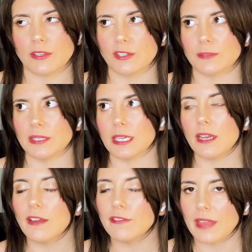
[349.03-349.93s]
to ultimately
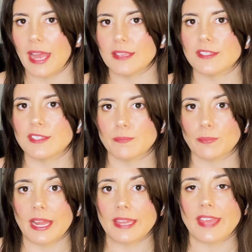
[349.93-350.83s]
cover that and
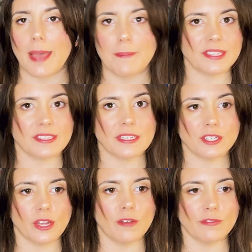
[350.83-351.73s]
spread that
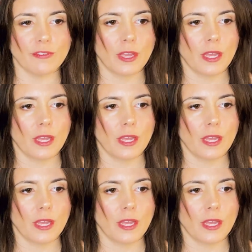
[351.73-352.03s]
message of